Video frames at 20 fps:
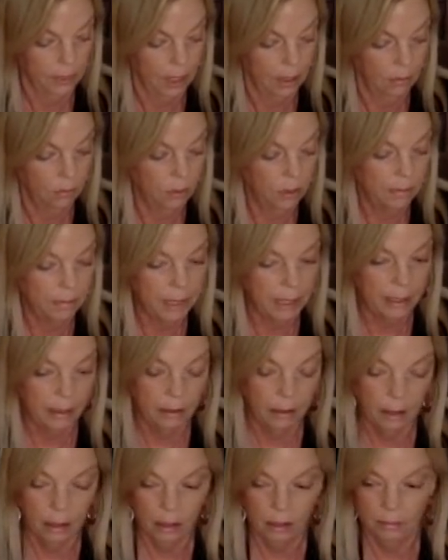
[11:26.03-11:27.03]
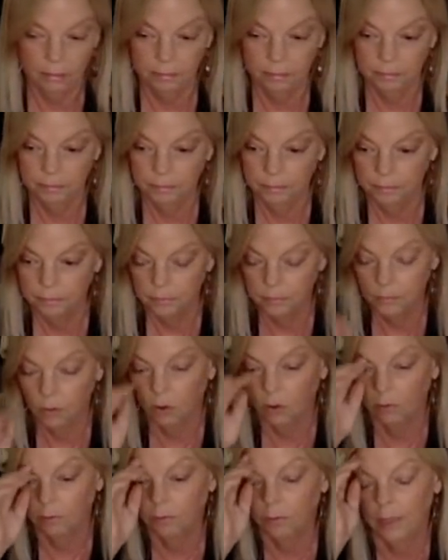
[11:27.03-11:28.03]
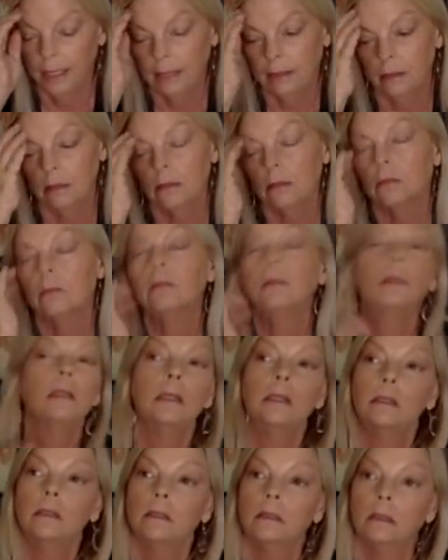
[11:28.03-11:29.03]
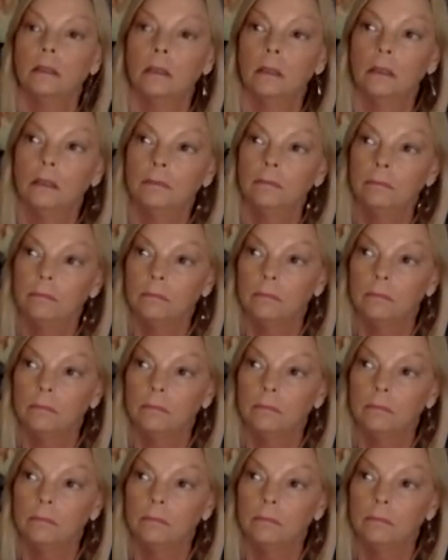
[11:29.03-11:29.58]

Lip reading: One of my old friends is a